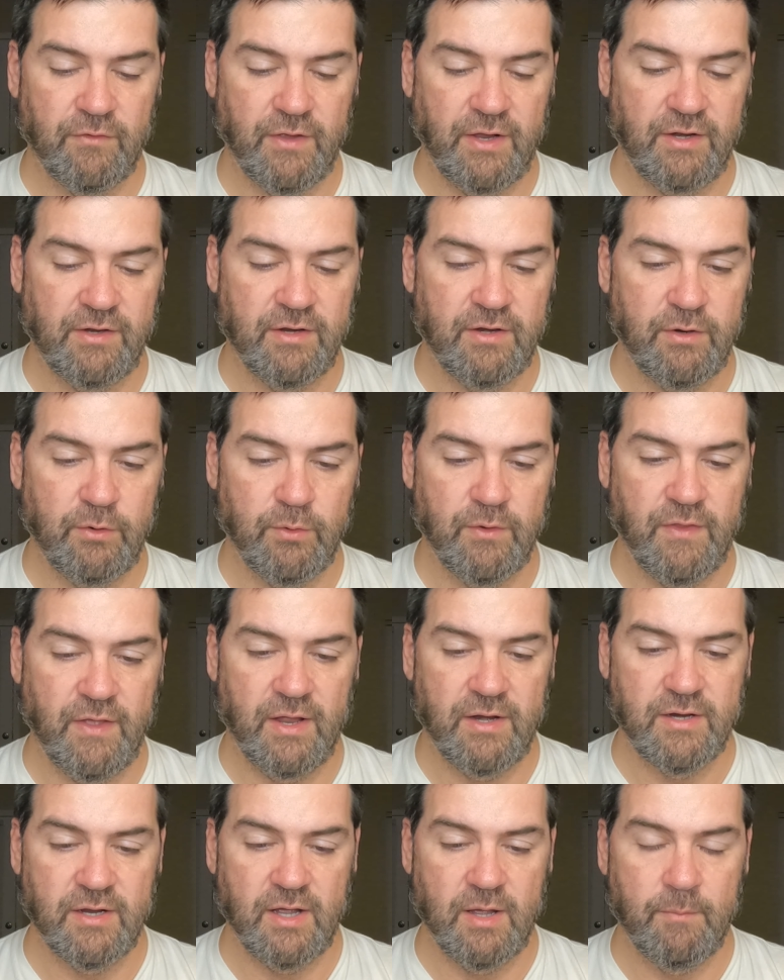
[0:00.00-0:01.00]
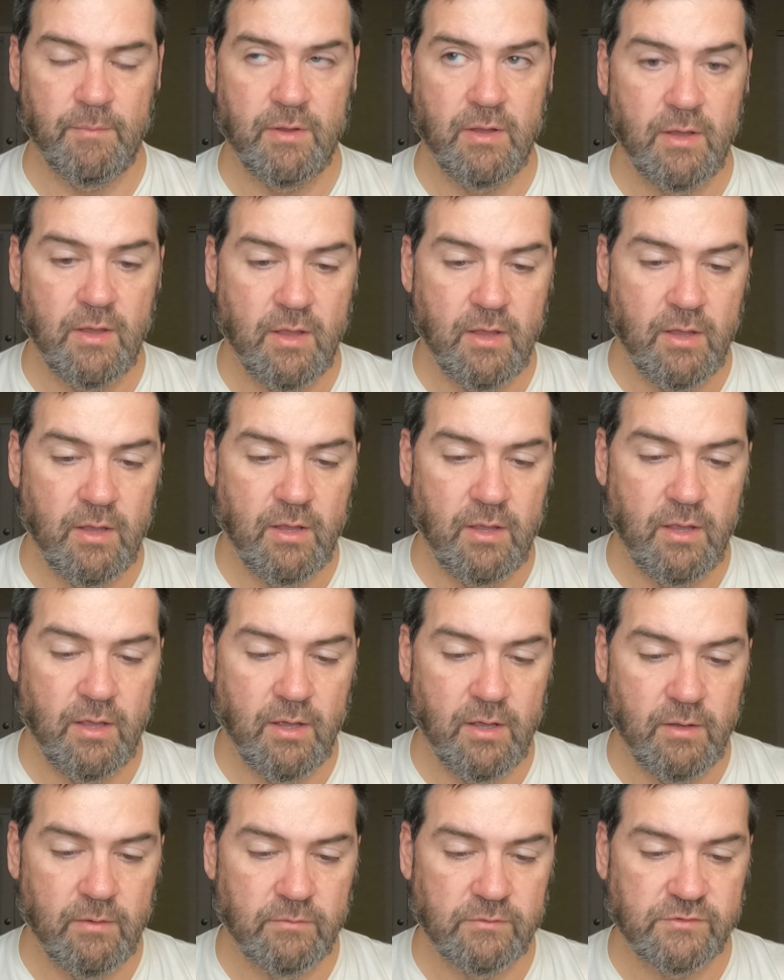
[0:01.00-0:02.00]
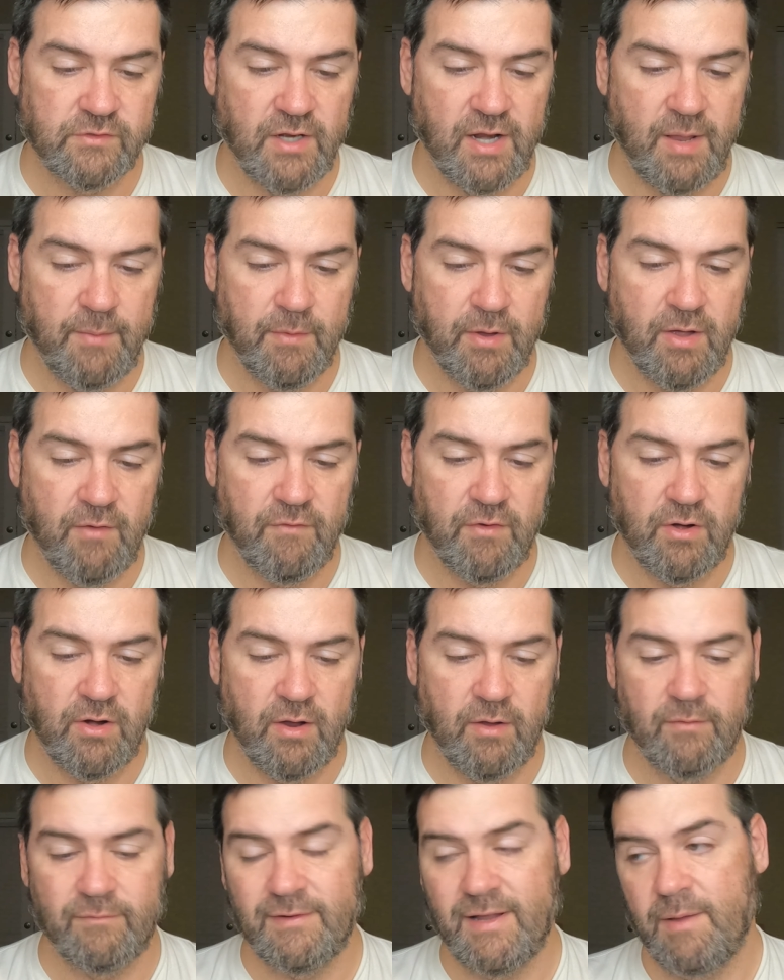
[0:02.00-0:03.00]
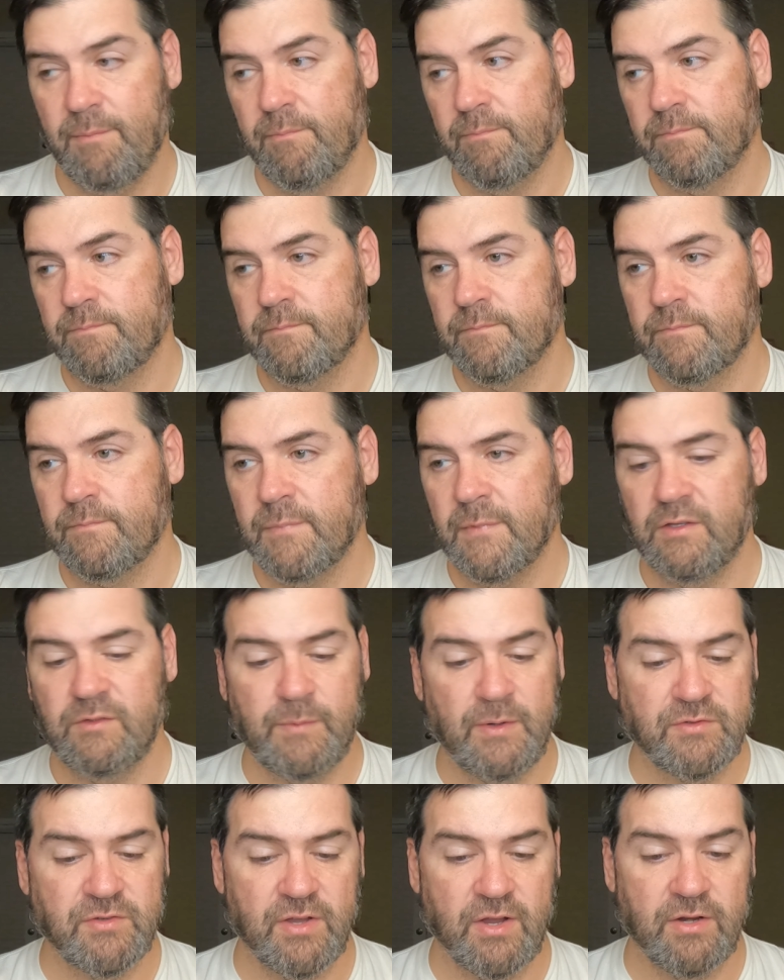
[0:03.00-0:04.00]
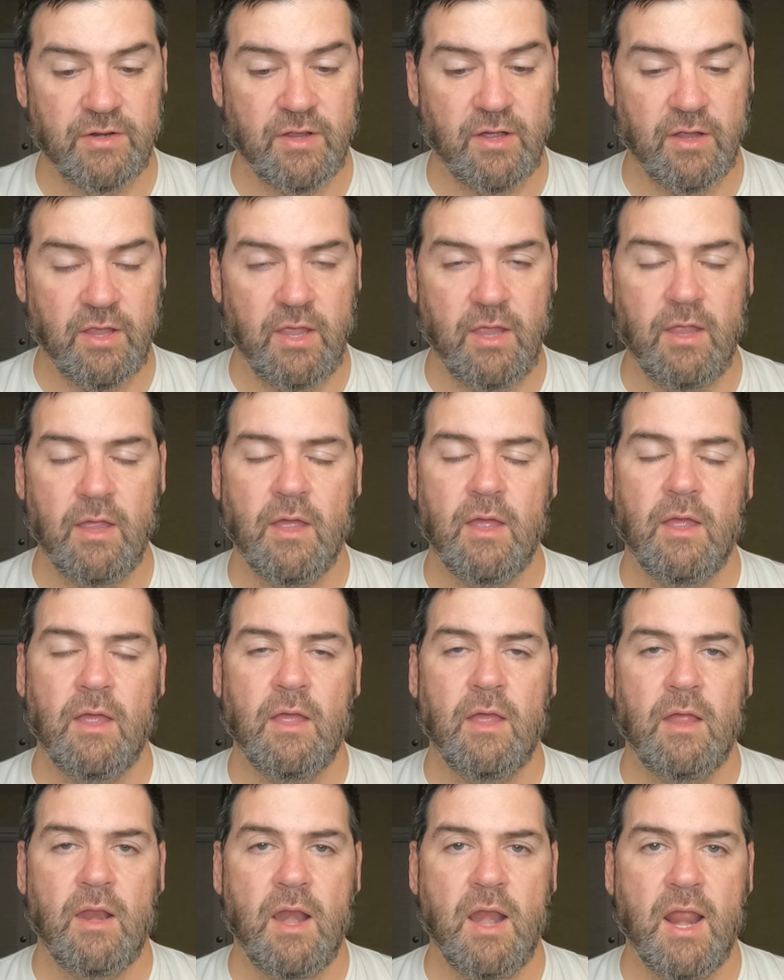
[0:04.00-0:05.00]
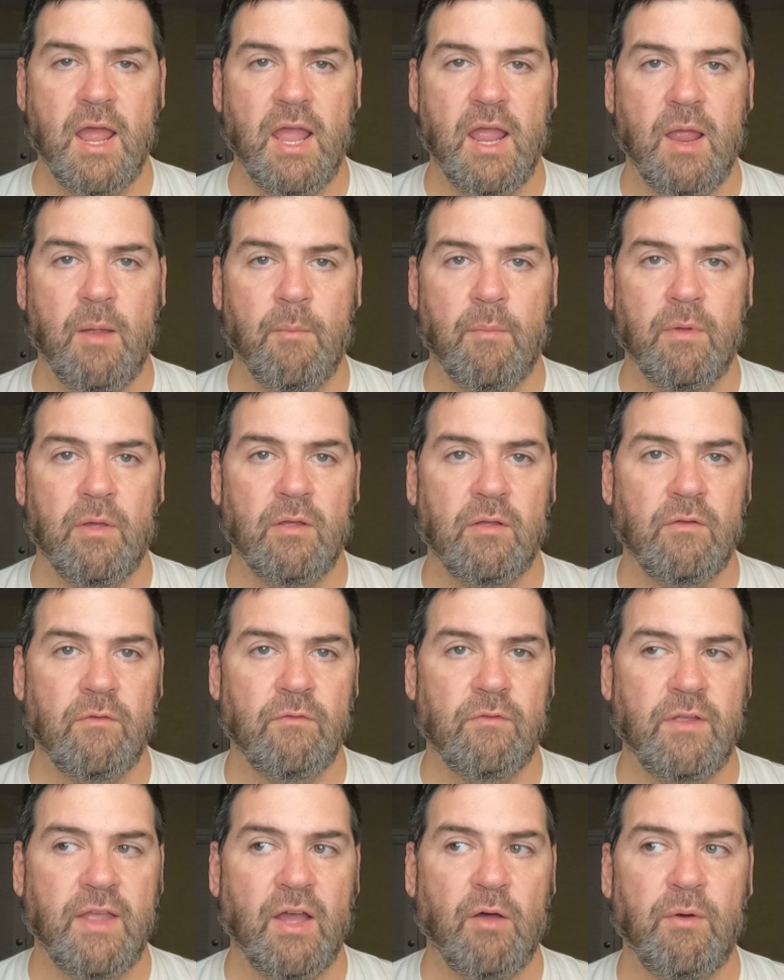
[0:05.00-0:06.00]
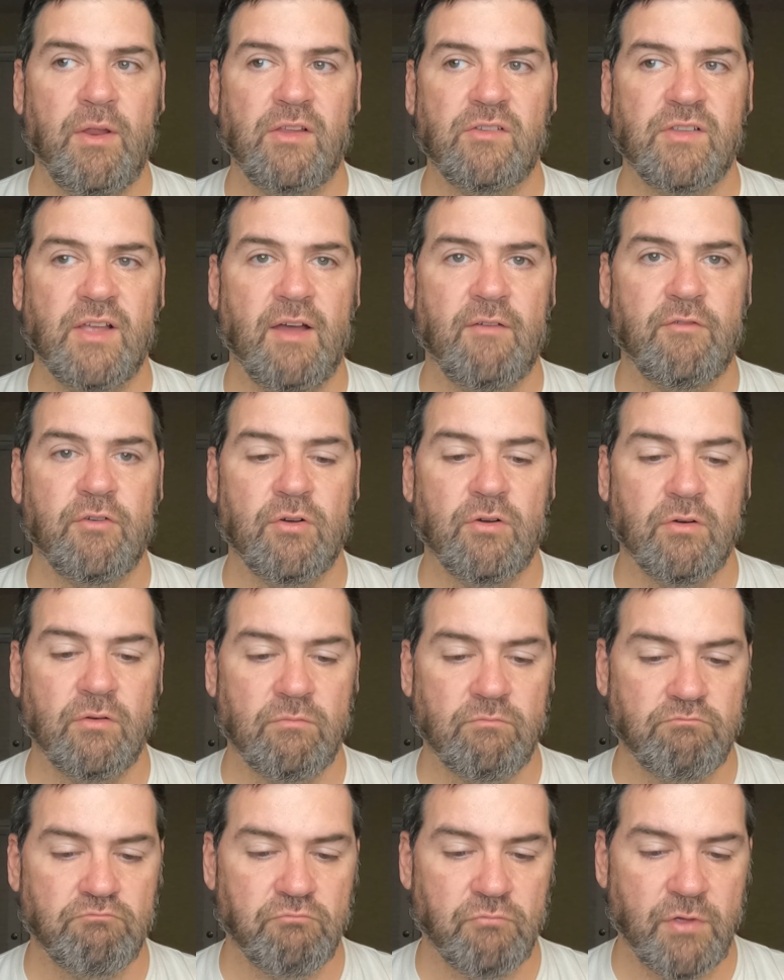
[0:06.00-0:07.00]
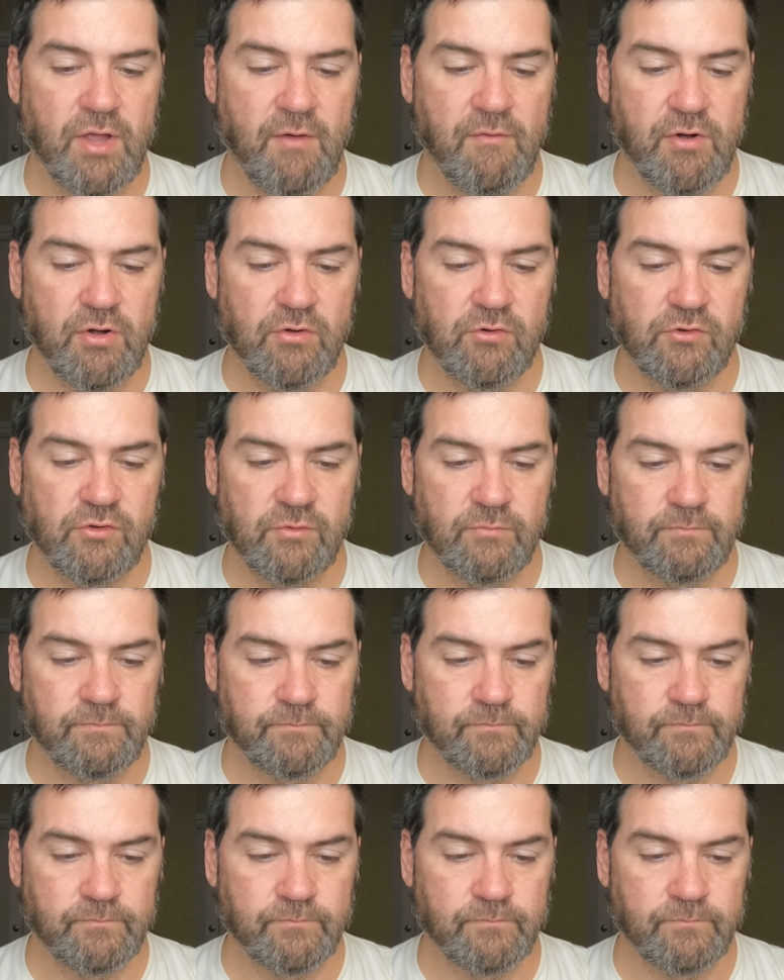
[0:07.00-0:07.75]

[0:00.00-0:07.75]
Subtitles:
thing to do at that time. It's to name especially in Kentucky, name counties after governors.